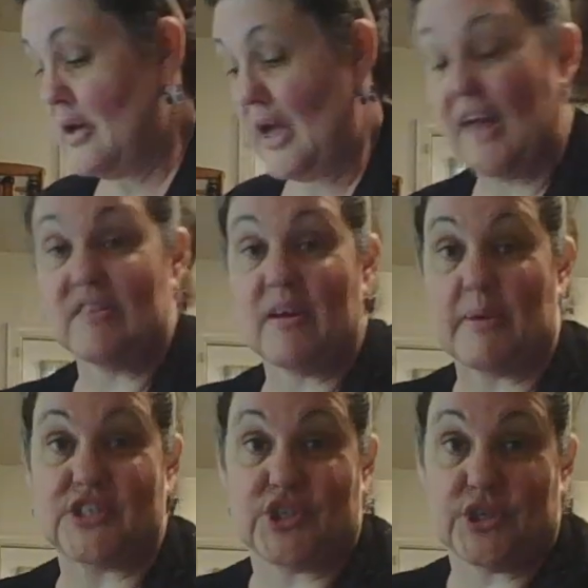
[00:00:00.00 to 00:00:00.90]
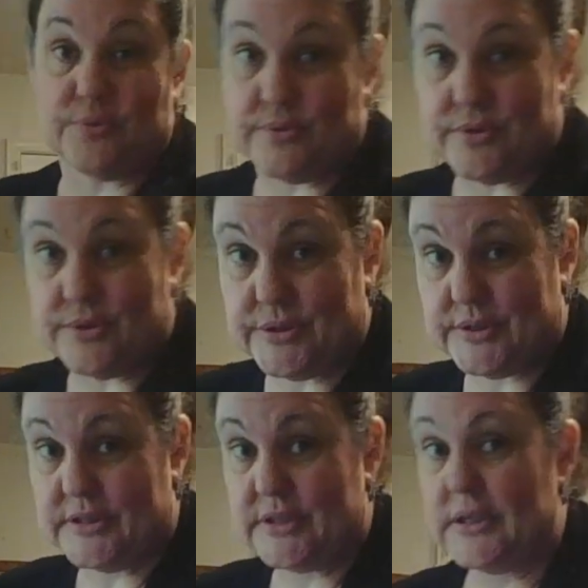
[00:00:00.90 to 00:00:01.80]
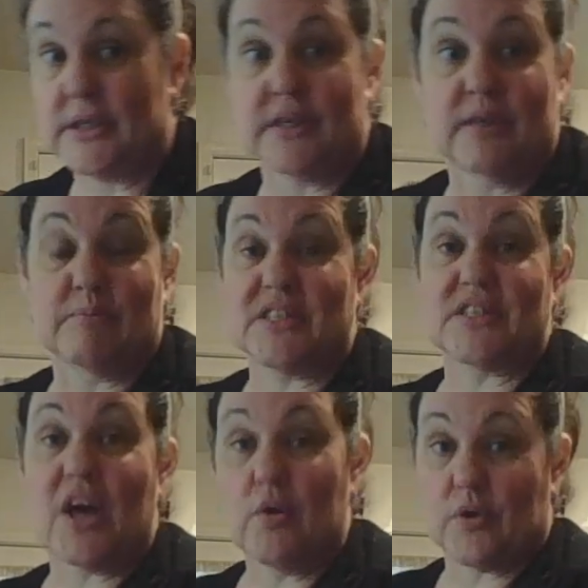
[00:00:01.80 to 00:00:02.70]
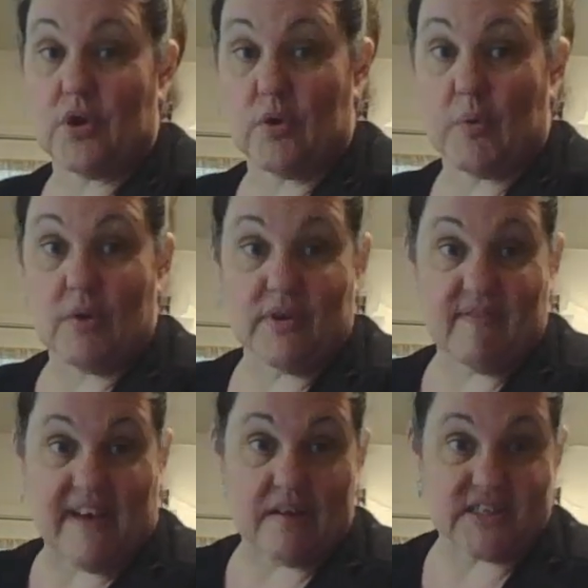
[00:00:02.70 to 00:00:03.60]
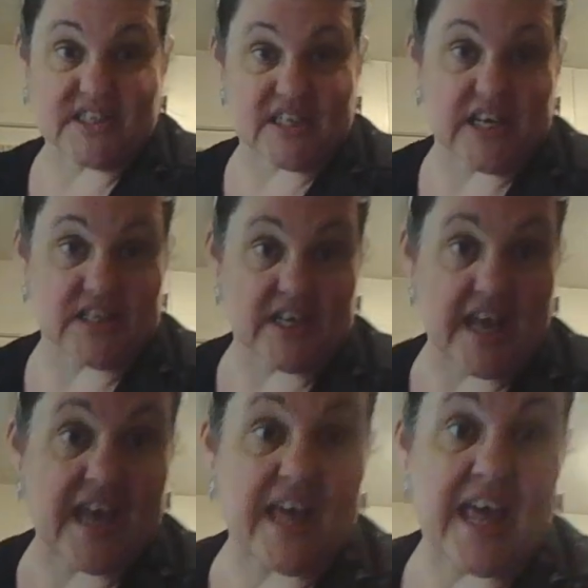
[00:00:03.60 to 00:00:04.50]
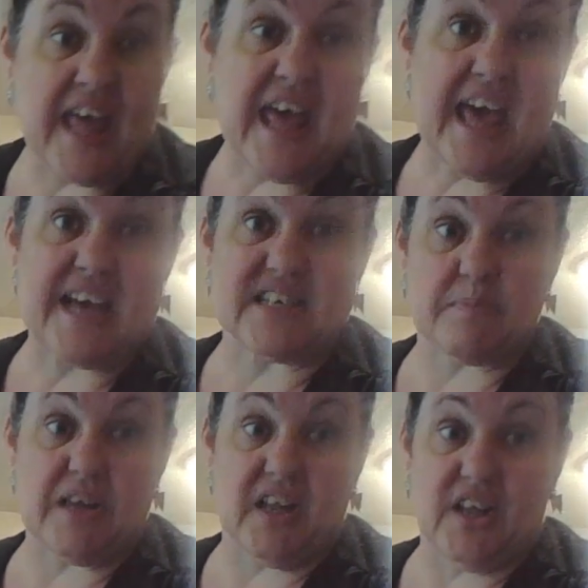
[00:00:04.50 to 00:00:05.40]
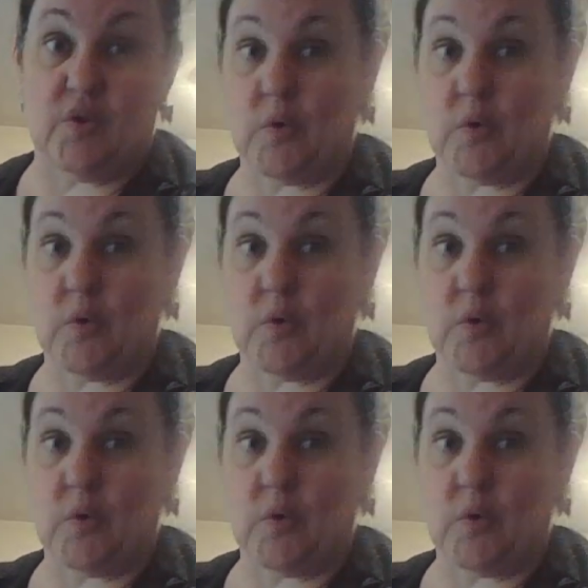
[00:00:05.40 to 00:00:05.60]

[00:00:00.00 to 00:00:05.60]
I don't know about you. This whole coronavirus thing has me a little